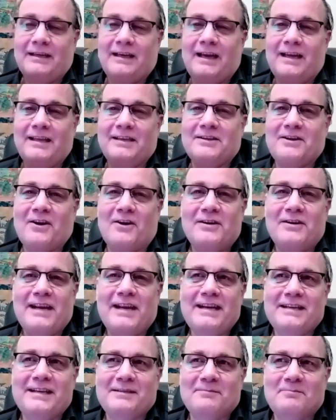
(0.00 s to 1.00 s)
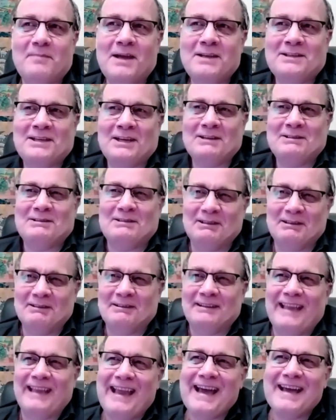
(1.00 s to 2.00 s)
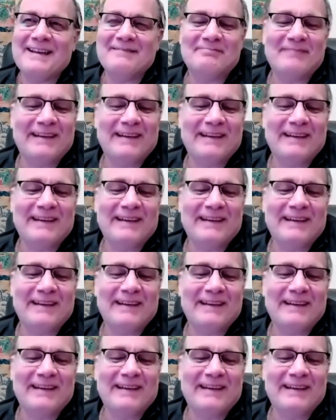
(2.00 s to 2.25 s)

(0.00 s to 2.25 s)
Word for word: incarnate as much as you can.